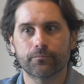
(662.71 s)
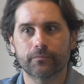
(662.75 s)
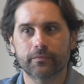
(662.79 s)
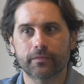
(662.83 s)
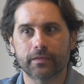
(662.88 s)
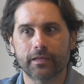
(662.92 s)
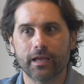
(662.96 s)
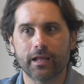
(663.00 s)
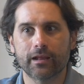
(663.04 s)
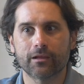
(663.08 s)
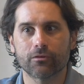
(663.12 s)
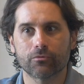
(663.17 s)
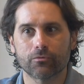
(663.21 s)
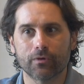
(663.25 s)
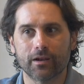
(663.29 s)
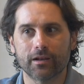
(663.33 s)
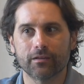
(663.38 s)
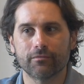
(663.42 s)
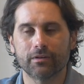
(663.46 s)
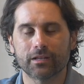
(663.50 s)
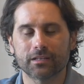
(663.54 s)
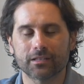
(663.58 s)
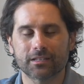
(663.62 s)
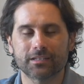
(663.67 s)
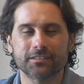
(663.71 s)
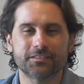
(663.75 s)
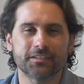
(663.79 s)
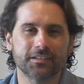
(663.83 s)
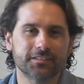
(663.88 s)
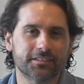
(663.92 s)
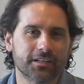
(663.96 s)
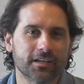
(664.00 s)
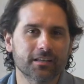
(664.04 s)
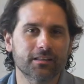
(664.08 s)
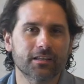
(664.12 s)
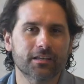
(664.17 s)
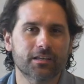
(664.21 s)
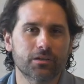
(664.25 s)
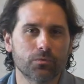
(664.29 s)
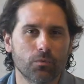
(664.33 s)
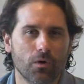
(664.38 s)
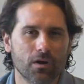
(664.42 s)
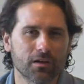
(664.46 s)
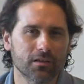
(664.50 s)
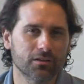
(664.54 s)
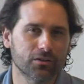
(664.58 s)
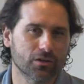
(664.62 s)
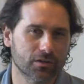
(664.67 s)
getting rid of it, because they say like you
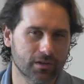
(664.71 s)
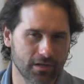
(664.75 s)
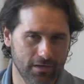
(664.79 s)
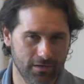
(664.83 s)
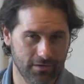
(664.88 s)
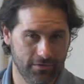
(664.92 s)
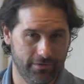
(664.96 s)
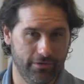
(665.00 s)
want to look at your